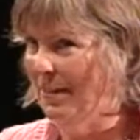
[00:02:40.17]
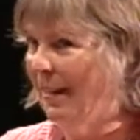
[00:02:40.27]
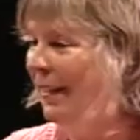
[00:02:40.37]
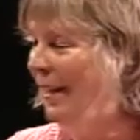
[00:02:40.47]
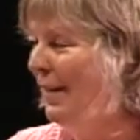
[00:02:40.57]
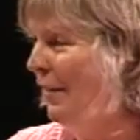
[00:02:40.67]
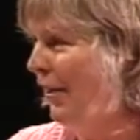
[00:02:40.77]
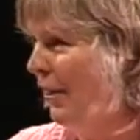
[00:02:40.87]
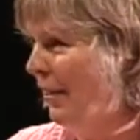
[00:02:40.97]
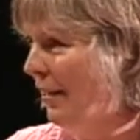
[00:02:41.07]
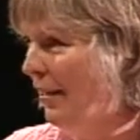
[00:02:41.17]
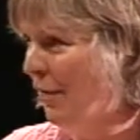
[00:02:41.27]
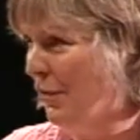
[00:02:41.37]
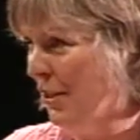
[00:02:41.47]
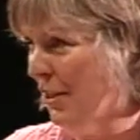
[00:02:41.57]
any kind of healthy
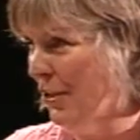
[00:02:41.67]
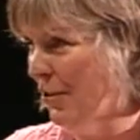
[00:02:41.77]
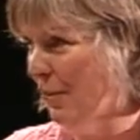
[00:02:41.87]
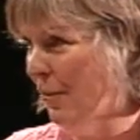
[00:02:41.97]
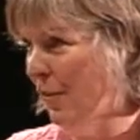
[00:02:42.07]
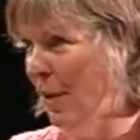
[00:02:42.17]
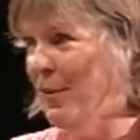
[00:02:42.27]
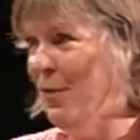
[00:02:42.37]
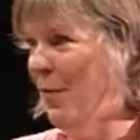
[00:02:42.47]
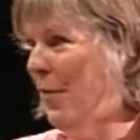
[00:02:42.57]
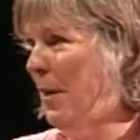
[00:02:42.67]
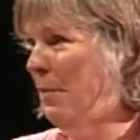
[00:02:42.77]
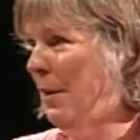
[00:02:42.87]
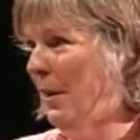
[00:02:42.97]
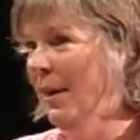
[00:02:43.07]
conversations with friends or
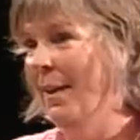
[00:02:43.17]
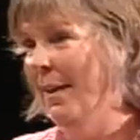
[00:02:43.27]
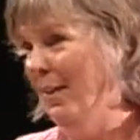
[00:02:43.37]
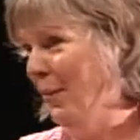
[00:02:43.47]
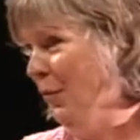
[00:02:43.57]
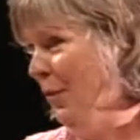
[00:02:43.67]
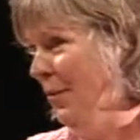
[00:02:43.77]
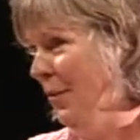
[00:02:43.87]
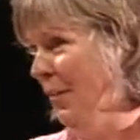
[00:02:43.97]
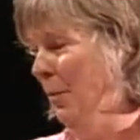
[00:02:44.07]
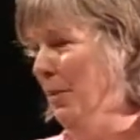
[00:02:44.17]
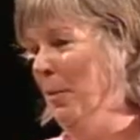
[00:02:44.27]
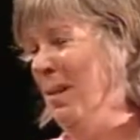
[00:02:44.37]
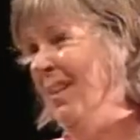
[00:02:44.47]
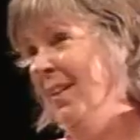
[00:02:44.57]
family, there's always that little bit
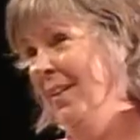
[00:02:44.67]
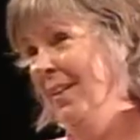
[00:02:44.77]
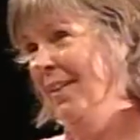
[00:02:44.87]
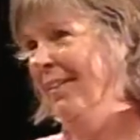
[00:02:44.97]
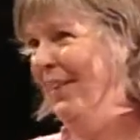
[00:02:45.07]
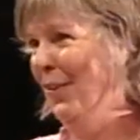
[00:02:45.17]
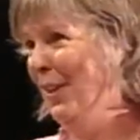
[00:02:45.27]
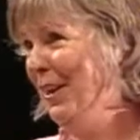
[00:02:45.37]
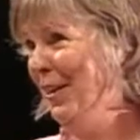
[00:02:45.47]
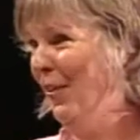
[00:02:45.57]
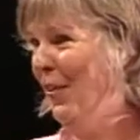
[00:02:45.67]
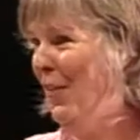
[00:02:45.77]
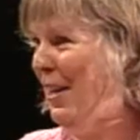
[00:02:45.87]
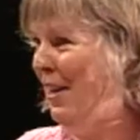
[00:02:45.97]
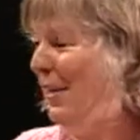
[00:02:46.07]
about, here or
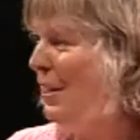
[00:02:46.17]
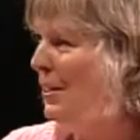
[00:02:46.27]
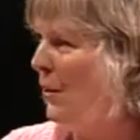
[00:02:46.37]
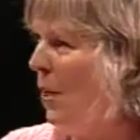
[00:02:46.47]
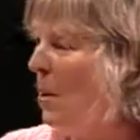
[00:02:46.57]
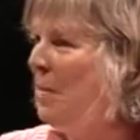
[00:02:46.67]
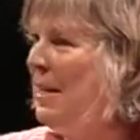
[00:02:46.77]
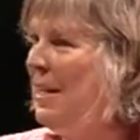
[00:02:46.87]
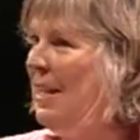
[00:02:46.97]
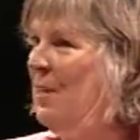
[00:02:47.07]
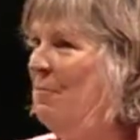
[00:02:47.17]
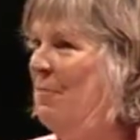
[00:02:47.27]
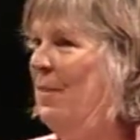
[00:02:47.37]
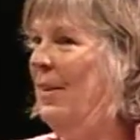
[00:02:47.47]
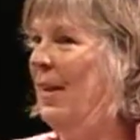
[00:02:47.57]
there. So how many,
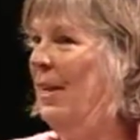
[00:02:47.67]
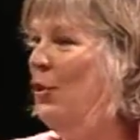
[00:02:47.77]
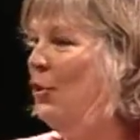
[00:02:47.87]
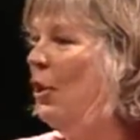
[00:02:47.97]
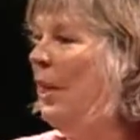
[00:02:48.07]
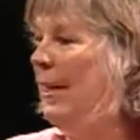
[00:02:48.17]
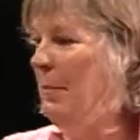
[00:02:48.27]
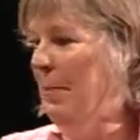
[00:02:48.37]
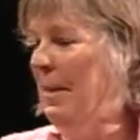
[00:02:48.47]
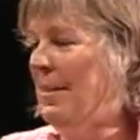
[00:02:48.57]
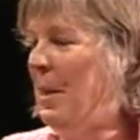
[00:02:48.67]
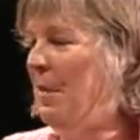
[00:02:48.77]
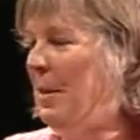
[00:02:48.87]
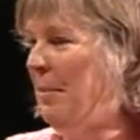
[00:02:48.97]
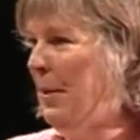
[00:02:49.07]
in your client base, how
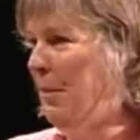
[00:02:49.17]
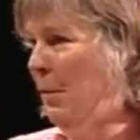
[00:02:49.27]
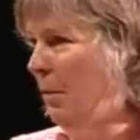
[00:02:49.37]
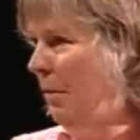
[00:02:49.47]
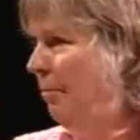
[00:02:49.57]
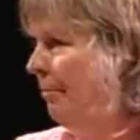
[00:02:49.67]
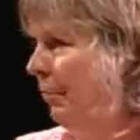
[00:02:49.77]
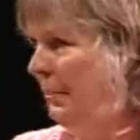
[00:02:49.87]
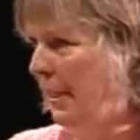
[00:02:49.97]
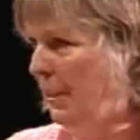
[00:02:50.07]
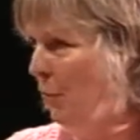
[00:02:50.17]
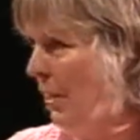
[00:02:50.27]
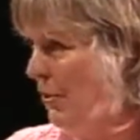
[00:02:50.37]
many people percentage-wise